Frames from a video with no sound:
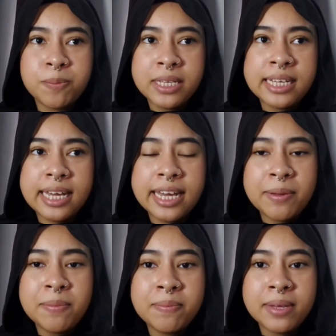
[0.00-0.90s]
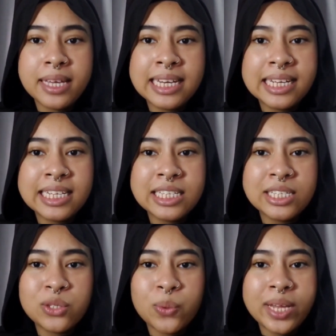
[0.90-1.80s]
be him in
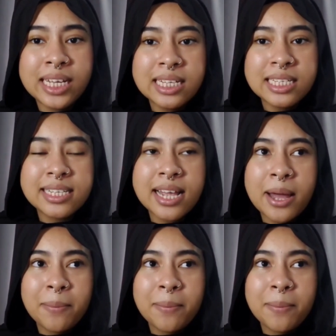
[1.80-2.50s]
his 20s,